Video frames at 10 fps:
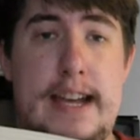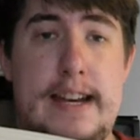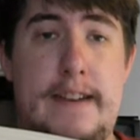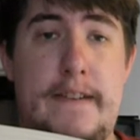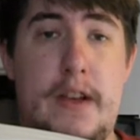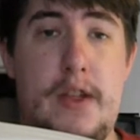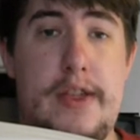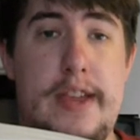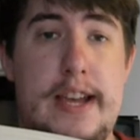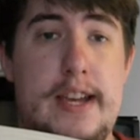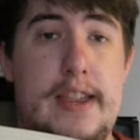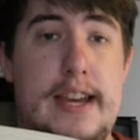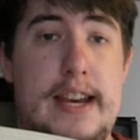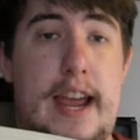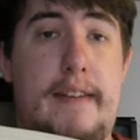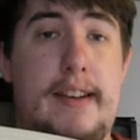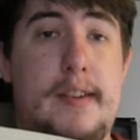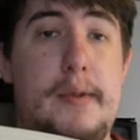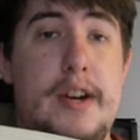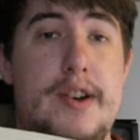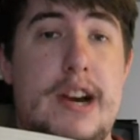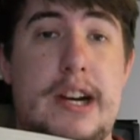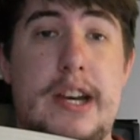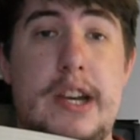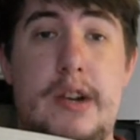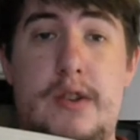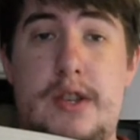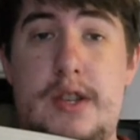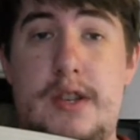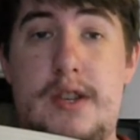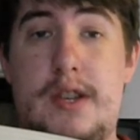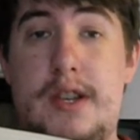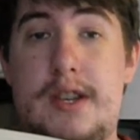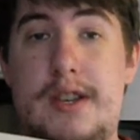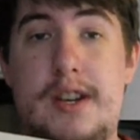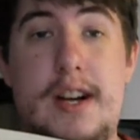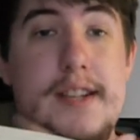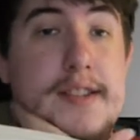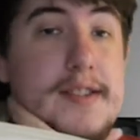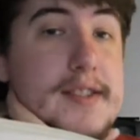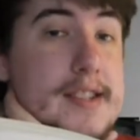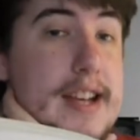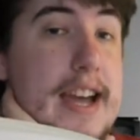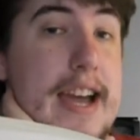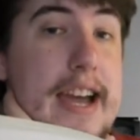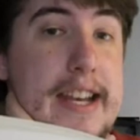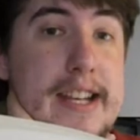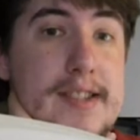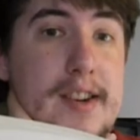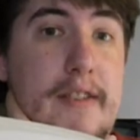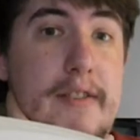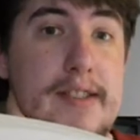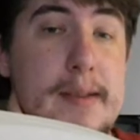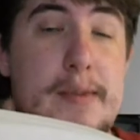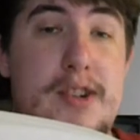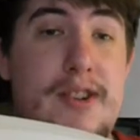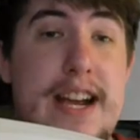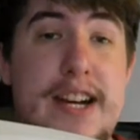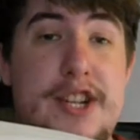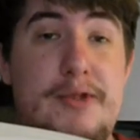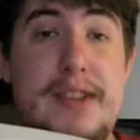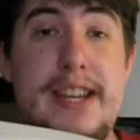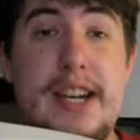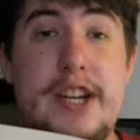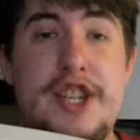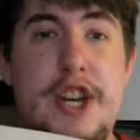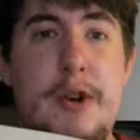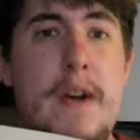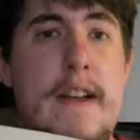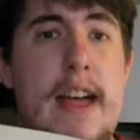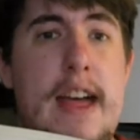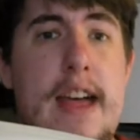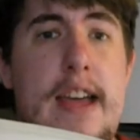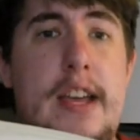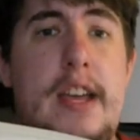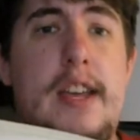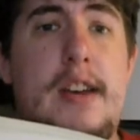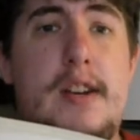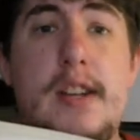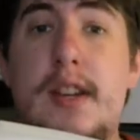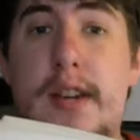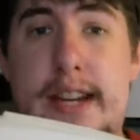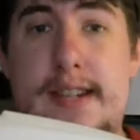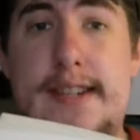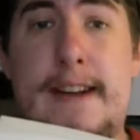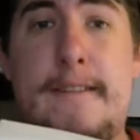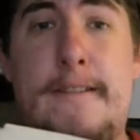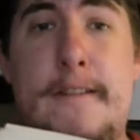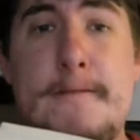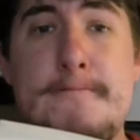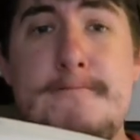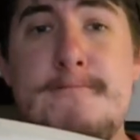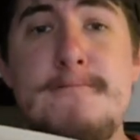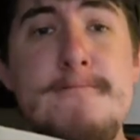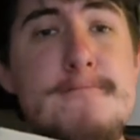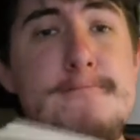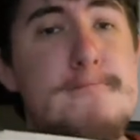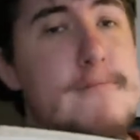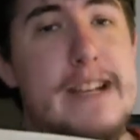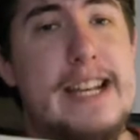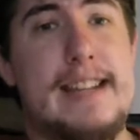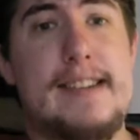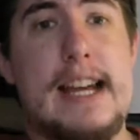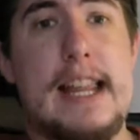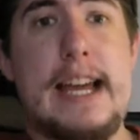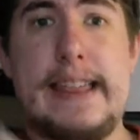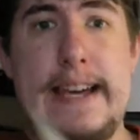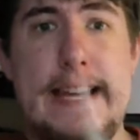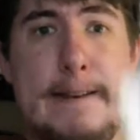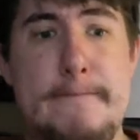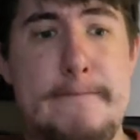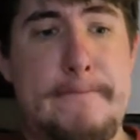And if you think that having someone you're attracted to causes any sort of a similar reaction when they touch you, you're deluding yourself. It's not like that.